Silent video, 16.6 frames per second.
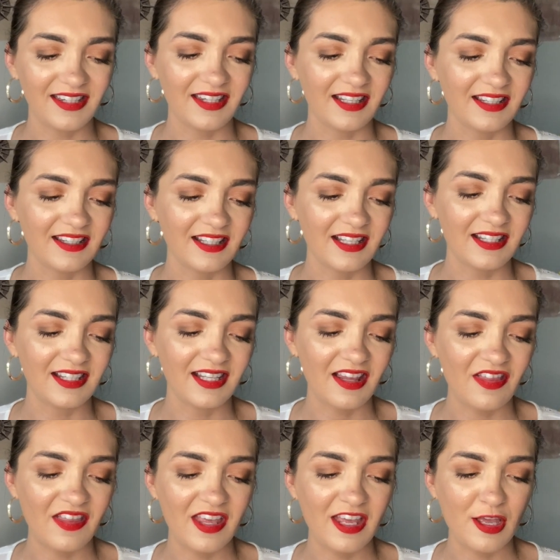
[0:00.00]
This is
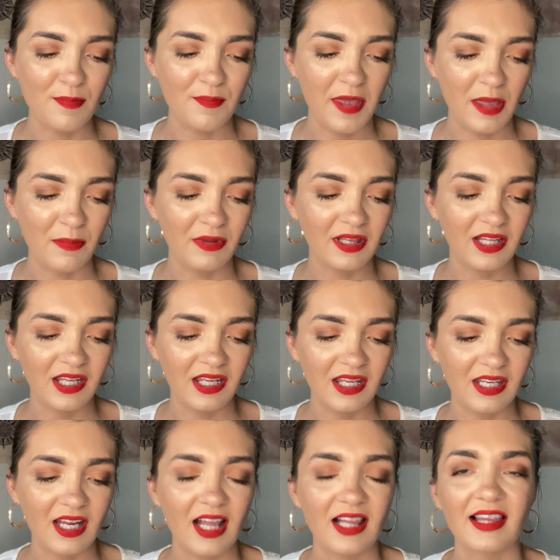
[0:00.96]
the
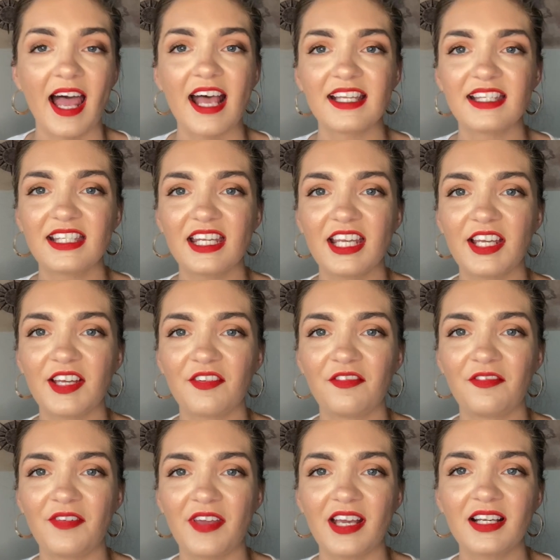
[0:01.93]
Maybelline Lasting
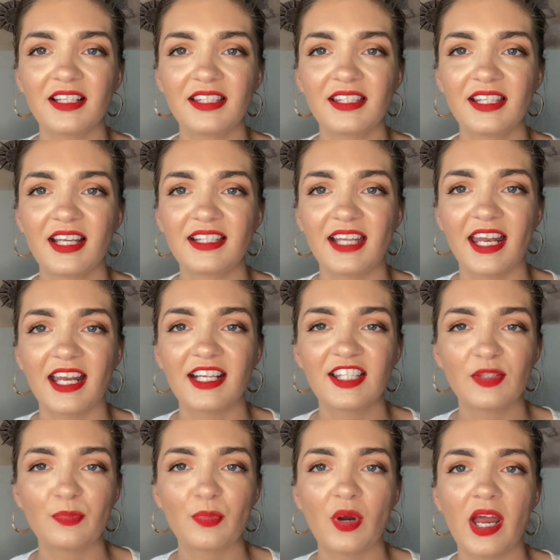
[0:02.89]
Fix Setting
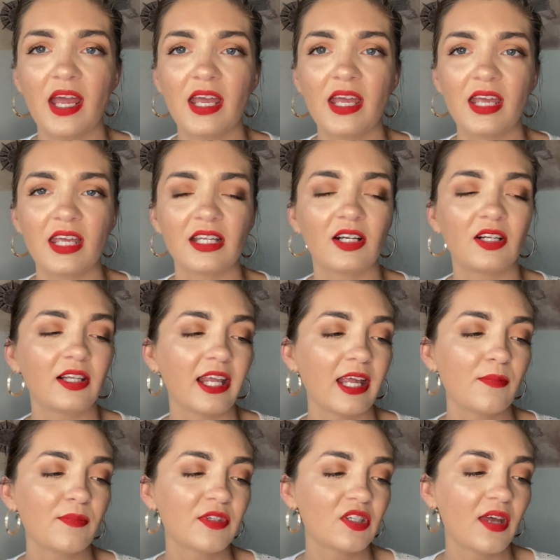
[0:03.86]
Spray. It
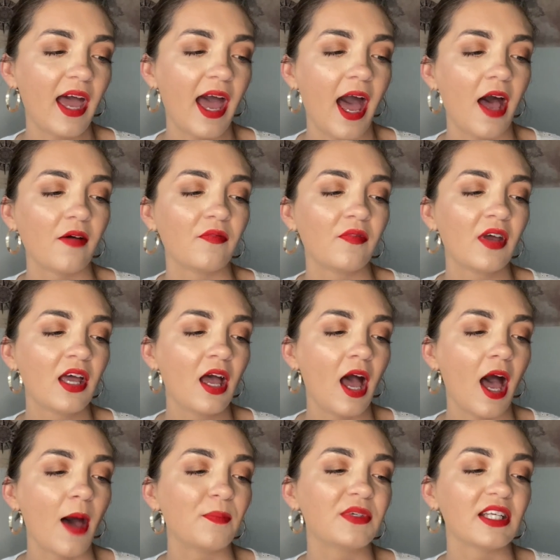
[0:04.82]
claims to have
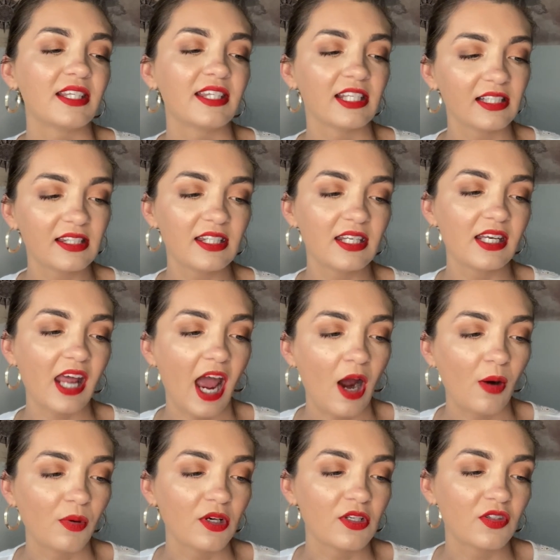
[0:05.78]
up to 16
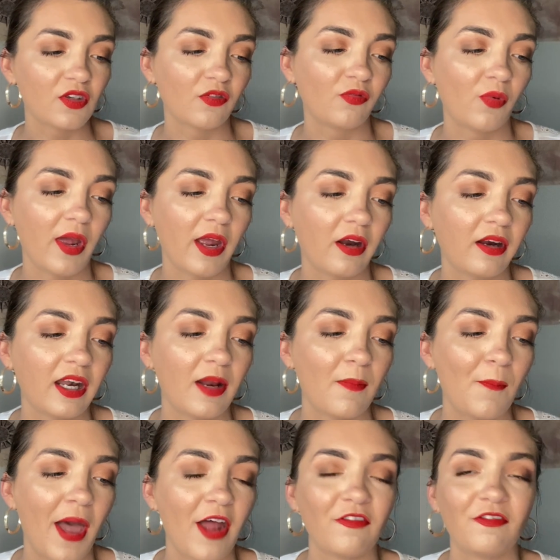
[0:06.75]
hours of wear in a
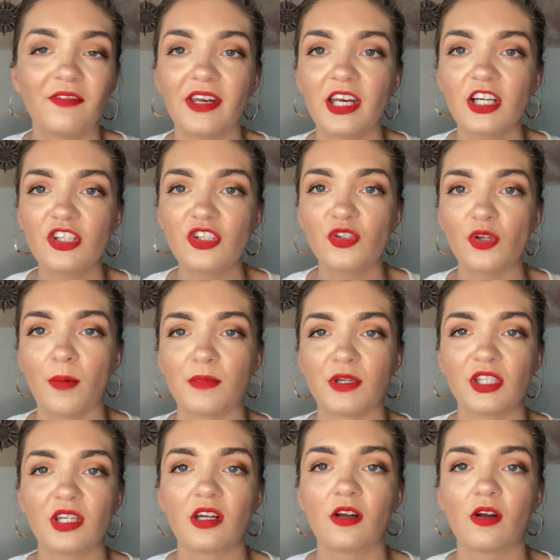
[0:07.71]
matte finish, so I'm
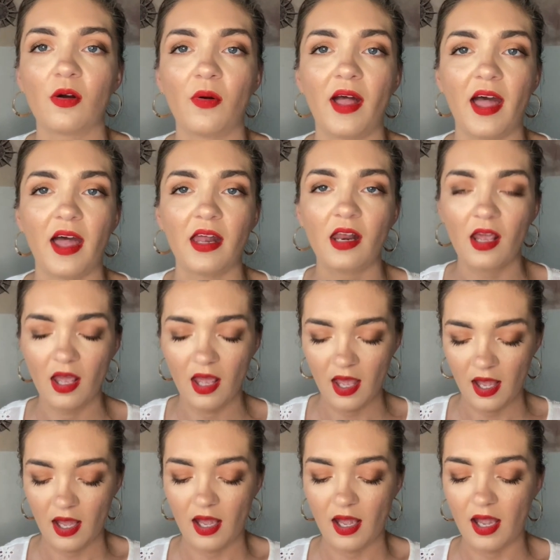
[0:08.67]
just gonna go ahead
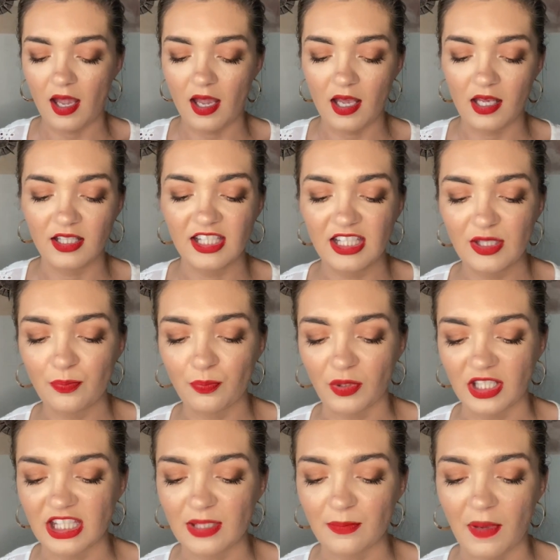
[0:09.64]
and
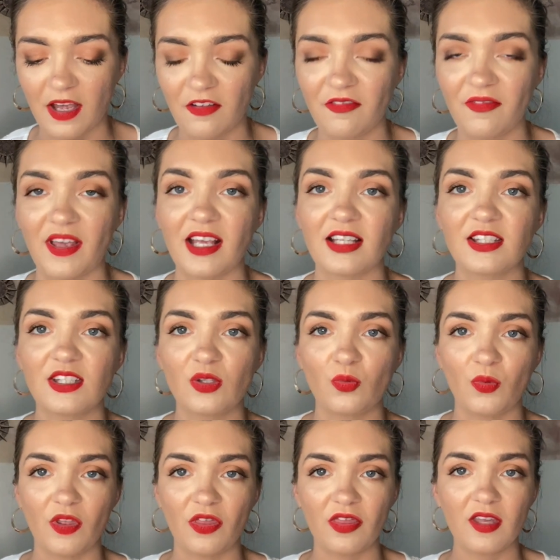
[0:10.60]
spritz my face
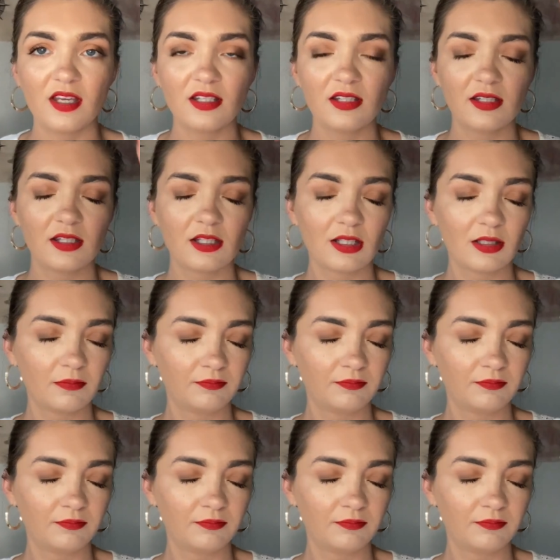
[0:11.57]
with this.